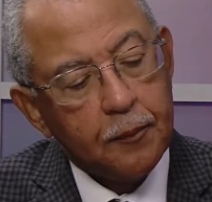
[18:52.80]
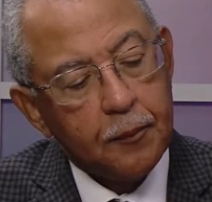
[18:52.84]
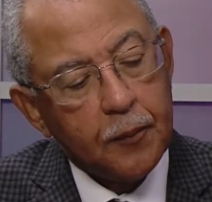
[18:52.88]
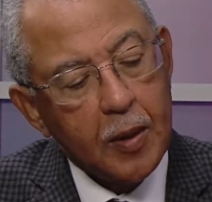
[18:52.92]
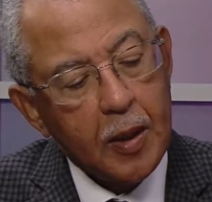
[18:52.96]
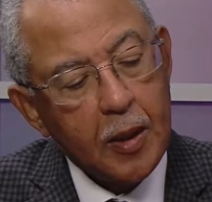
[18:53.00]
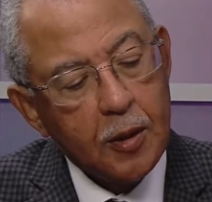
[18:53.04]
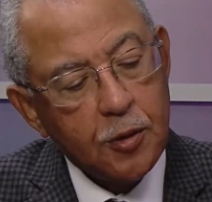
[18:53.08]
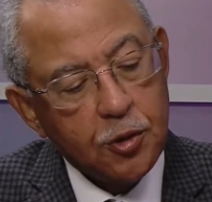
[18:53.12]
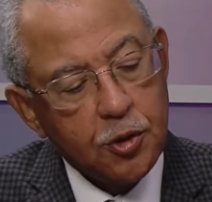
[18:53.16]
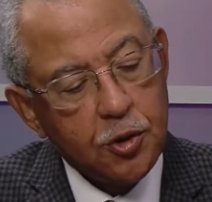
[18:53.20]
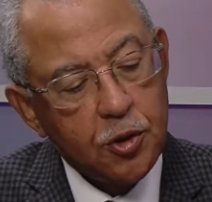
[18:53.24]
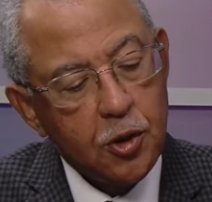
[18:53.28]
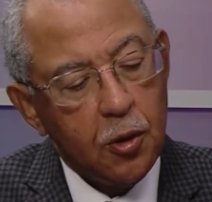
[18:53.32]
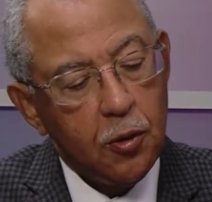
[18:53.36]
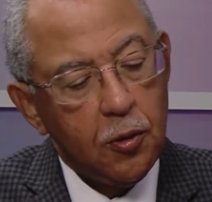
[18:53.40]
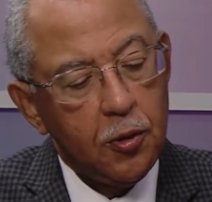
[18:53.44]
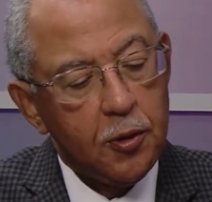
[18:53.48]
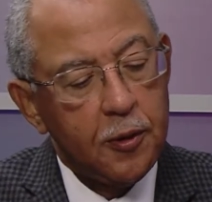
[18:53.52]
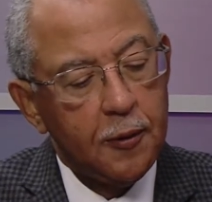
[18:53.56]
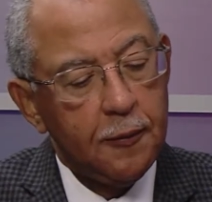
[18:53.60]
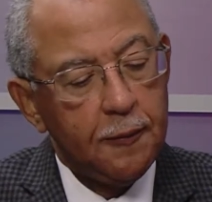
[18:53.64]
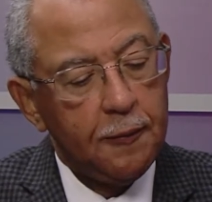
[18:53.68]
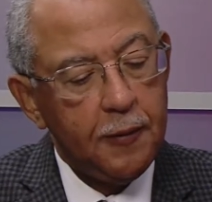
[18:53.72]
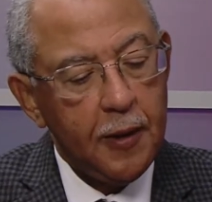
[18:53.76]
it
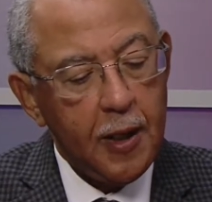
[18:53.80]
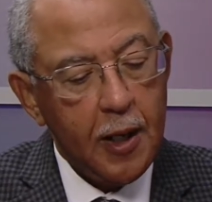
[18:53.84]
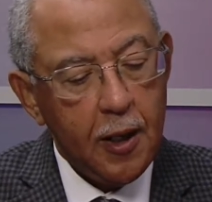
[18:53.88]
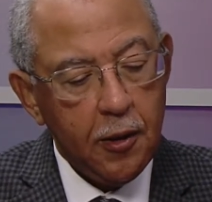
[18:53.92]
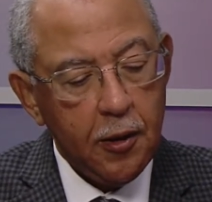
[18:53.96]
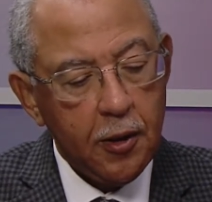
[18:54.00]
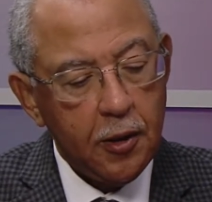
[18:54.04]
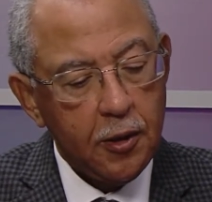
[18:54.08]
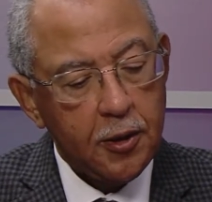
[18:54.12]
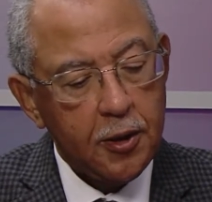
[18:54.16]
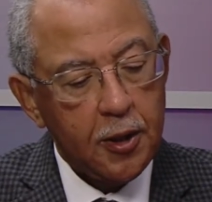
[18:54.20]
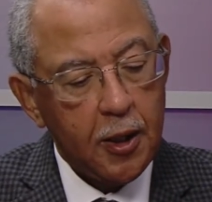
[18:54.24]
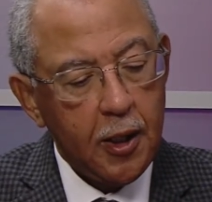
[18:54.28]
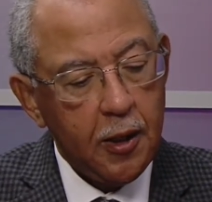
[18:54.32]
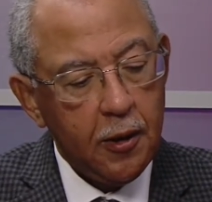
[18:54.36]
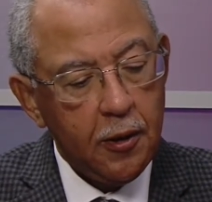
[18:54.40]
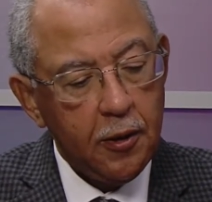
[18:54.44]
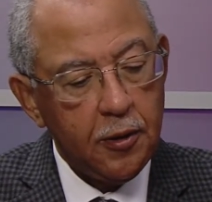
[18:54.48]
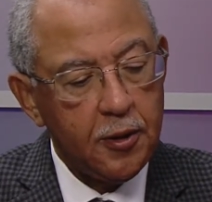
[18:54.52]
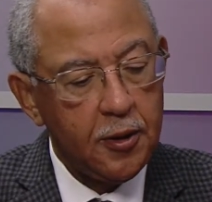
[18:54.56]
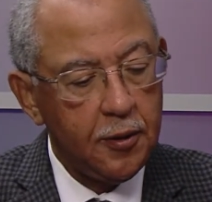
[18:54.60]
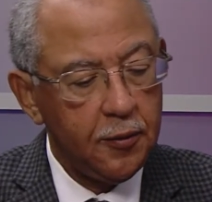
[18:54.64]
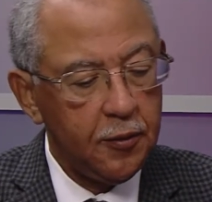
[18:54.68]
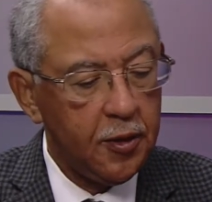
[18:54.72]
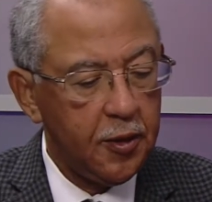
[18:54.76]
shows the various
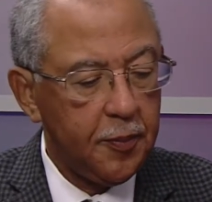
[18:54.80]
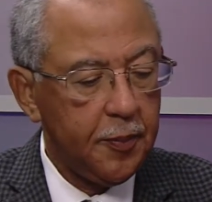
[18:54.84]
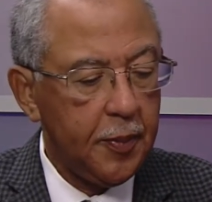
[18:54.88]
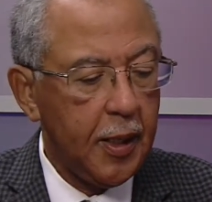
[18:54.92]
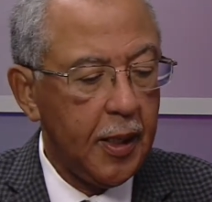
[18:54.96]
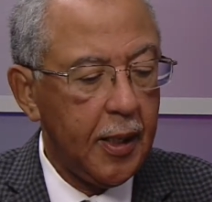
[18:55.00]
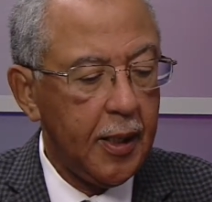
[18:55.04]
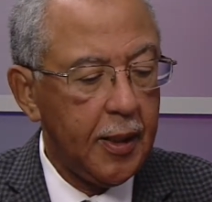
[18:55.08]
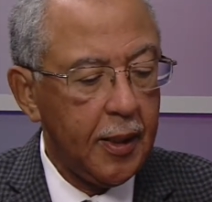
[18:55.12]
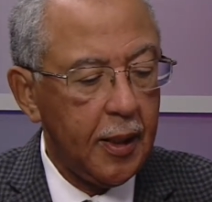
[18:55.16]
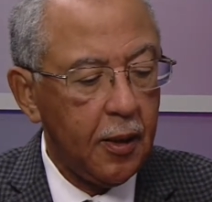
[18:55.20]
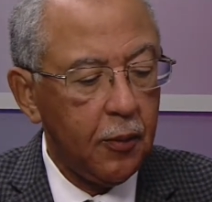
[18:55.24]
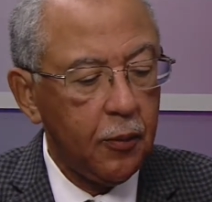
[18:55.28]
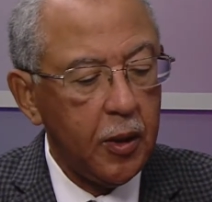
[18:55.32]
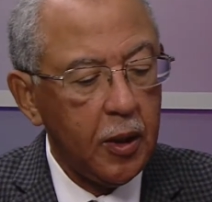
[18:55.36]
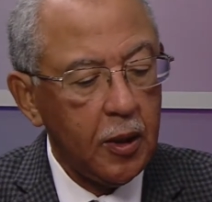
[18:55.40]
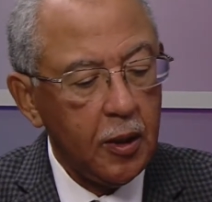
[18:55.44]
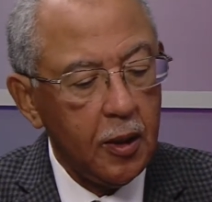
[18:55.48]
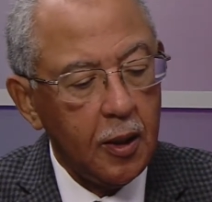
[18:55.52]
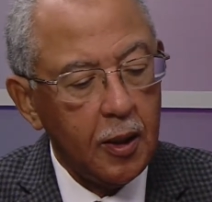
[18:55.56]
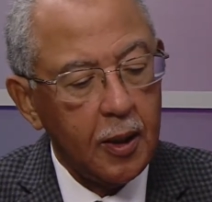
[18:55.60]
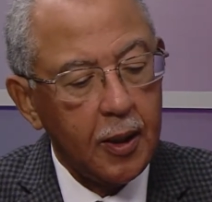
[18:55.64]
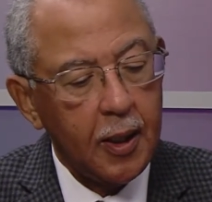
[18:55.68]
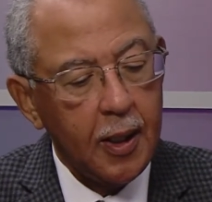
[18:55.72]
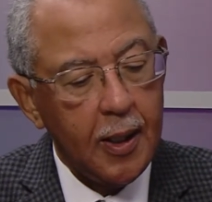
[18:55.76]
areas of the spine that we
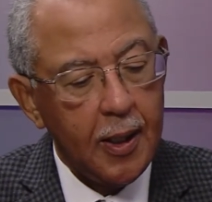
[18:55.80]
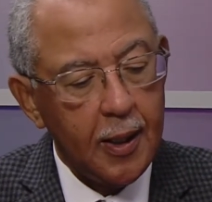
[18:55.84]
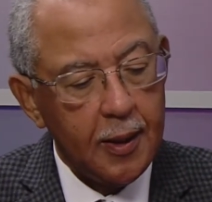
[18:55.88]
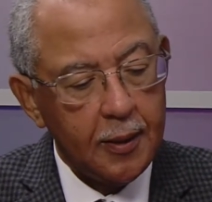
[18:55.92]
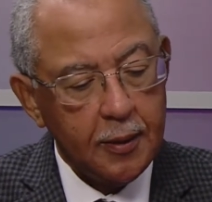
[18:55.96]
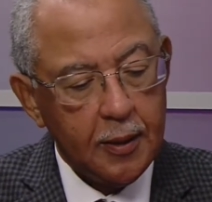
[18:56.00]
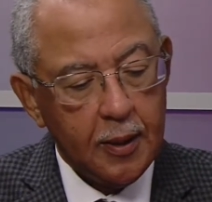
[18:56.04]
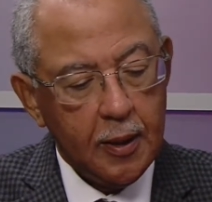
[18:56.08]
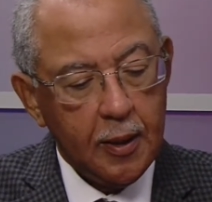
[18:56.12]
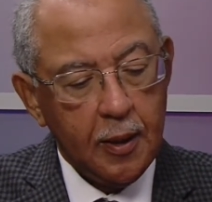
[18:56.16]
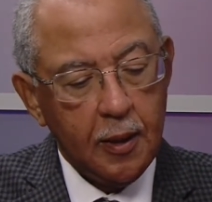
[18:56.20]
look at.